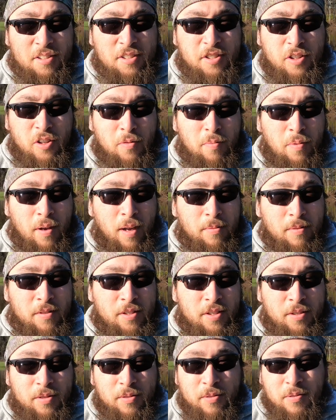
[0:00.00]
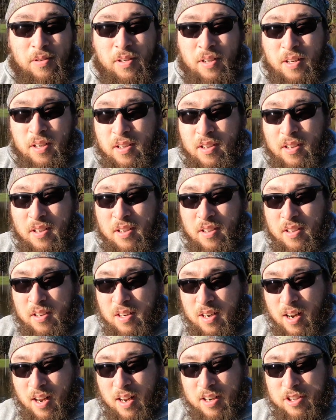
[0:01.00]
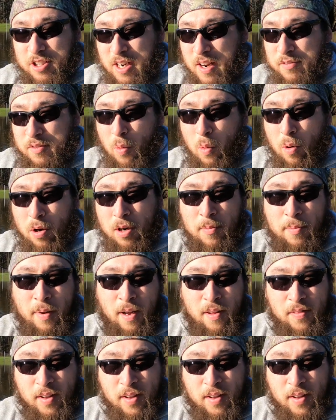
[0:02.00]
still be able to, I shouldn't have to worry about